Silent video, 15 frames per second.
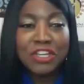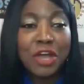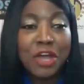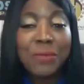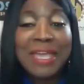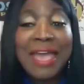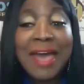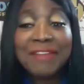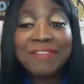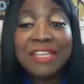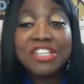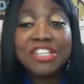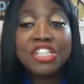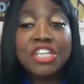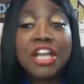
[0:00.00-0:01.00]
know, we have
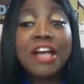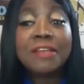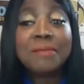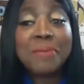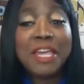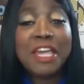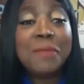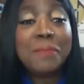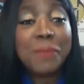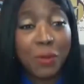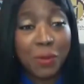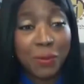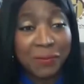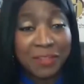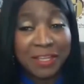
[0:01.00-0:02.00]
these young
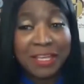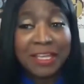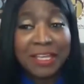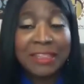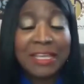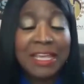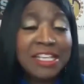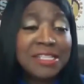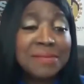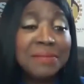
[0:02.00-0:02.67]
people, these